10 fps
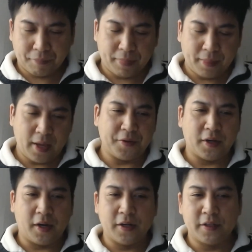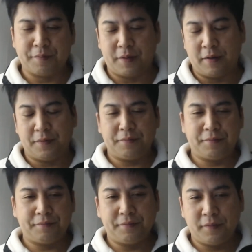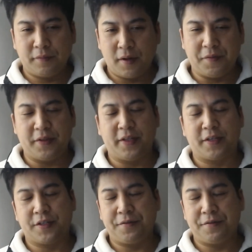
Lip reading: having another problem of addiction.